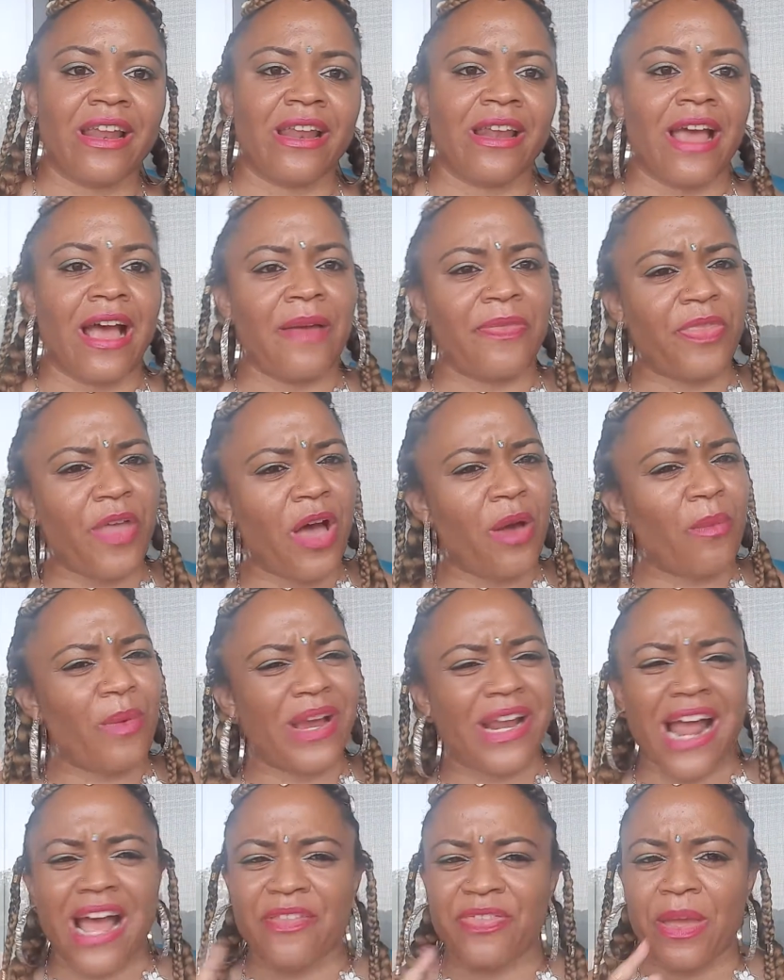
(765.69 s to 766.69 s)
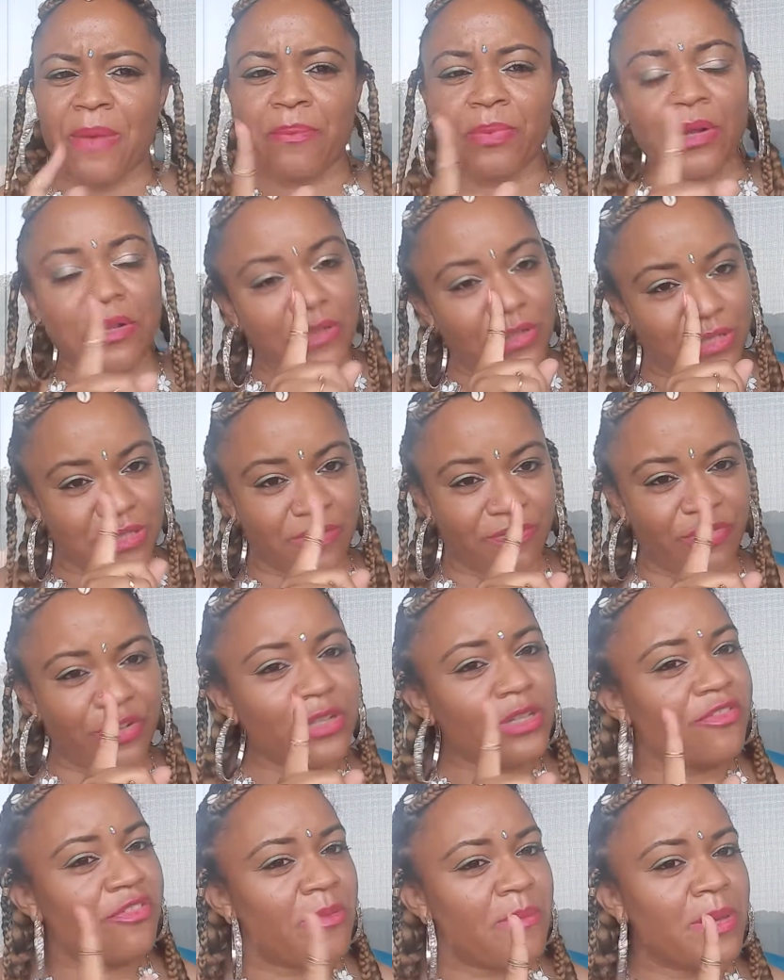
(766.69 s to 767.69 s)
And I thought, wait, that book looks
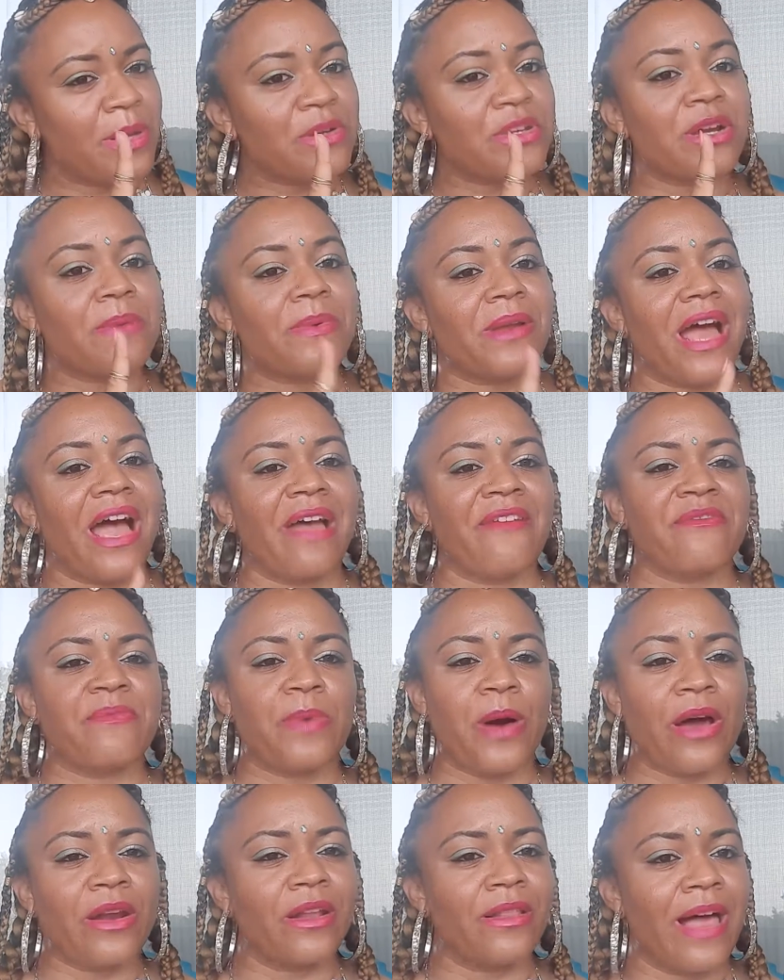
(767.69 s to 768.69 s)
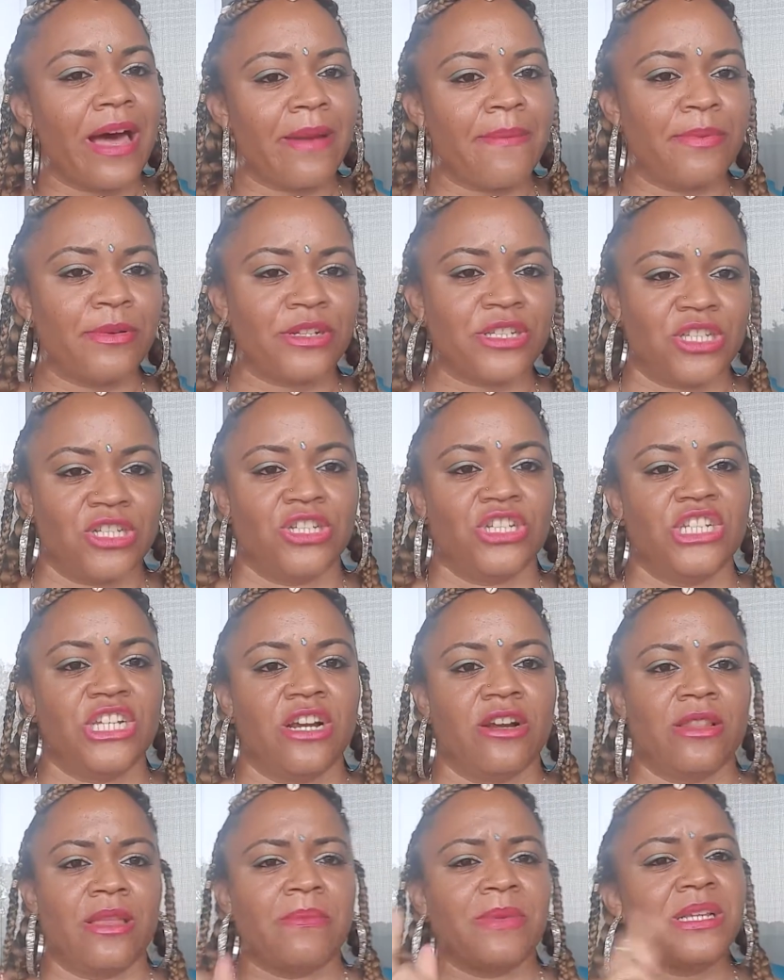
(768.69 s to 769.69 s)
really familiar, but I've bought a lot of books this
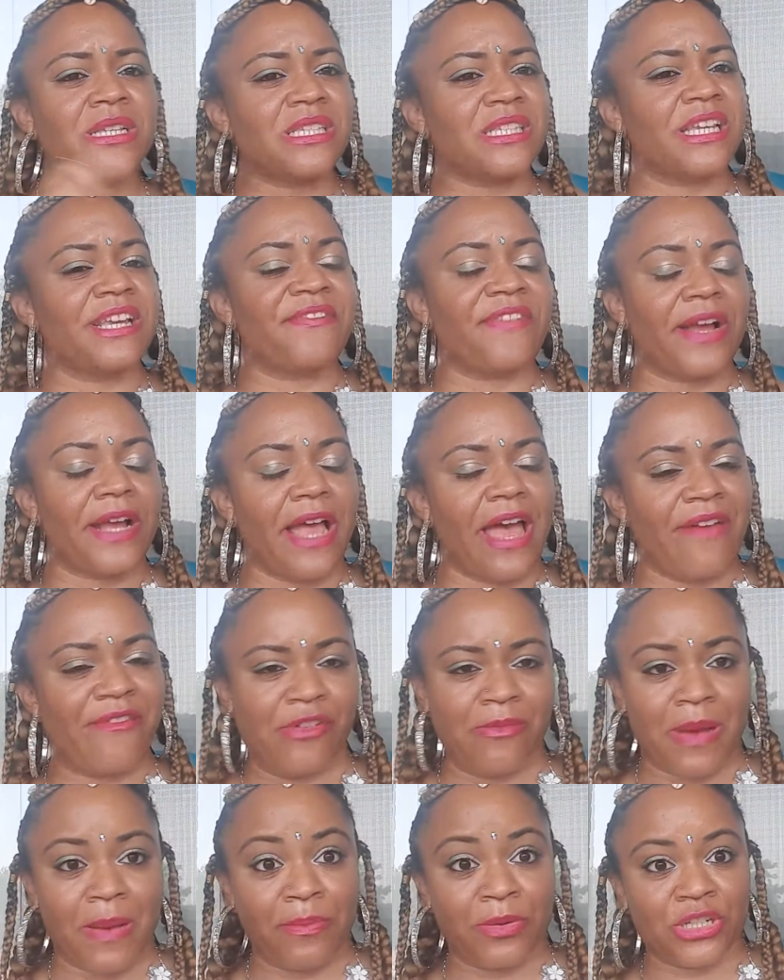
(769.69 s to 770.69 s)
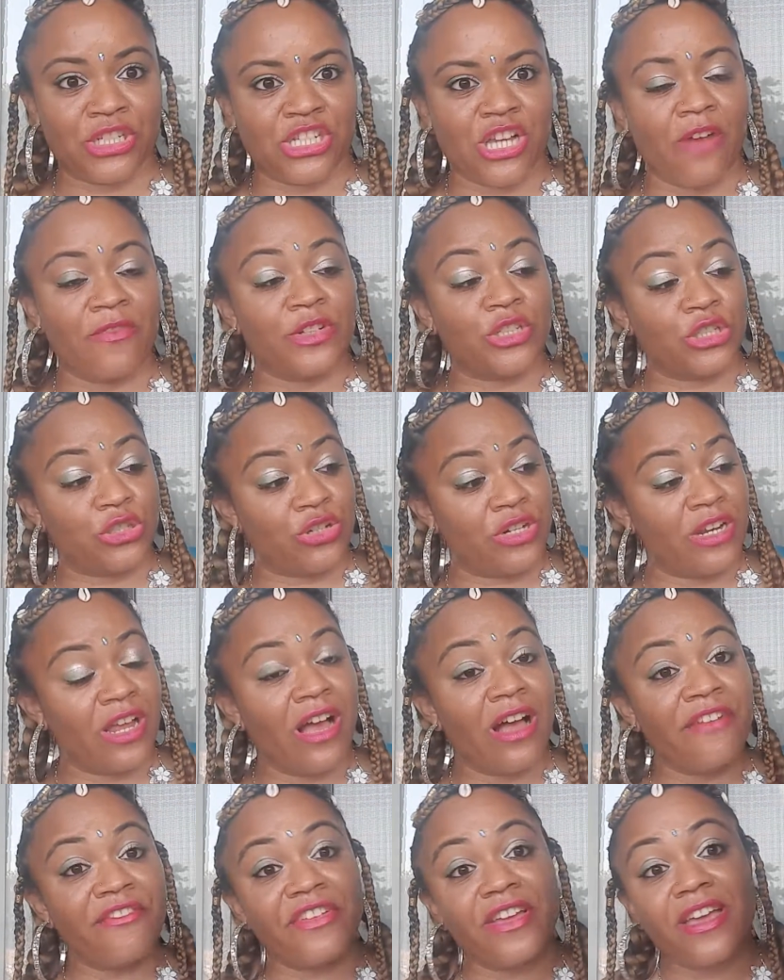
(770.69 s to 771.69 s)
year. Let me see if I have it on my bookshelf. And sure
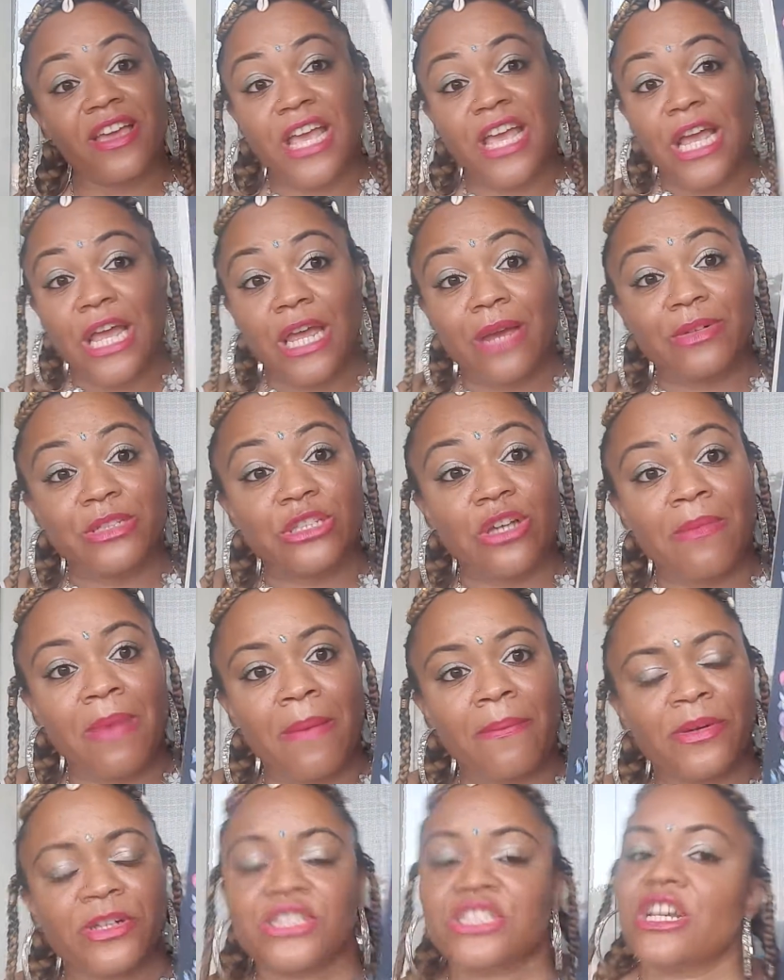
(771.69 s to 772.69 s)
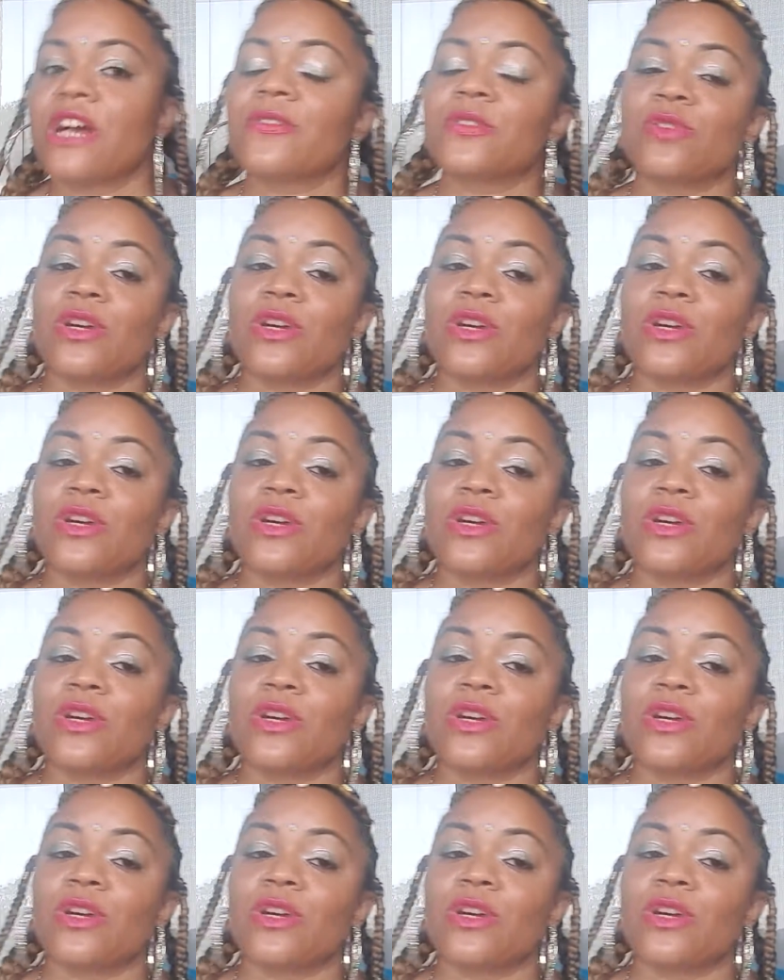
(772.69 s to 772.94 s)
enough, it was on my bookshelf.